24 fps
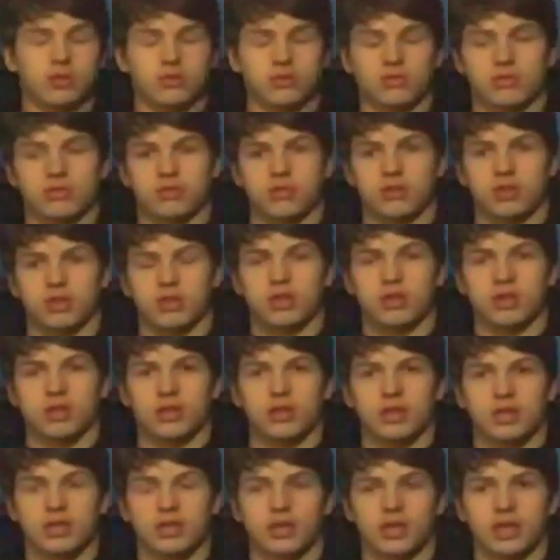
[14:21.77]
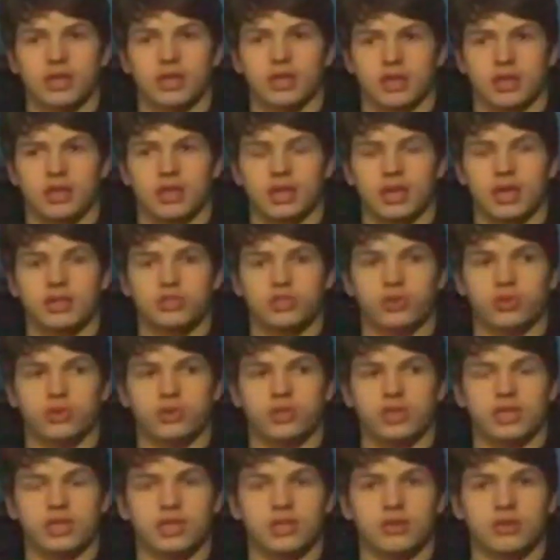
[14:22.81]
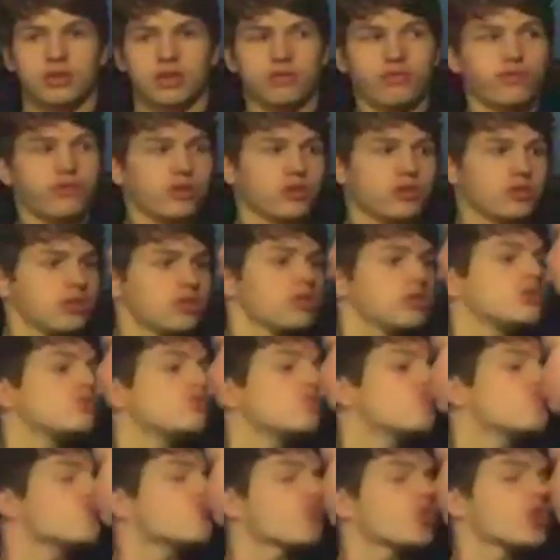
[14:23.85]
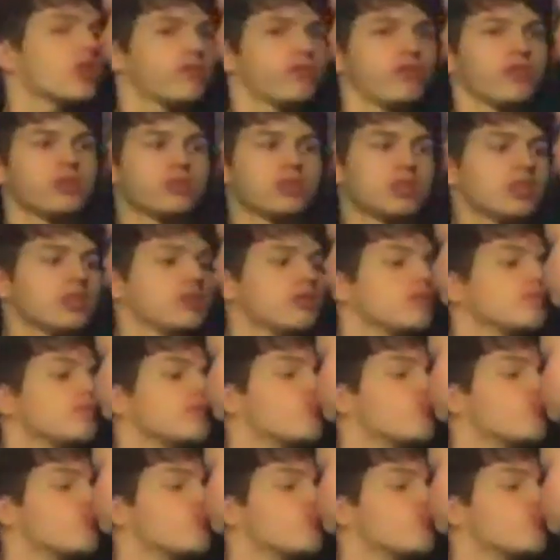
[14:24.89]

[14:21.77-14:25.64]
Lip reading: Well, like, it's good in like first gear.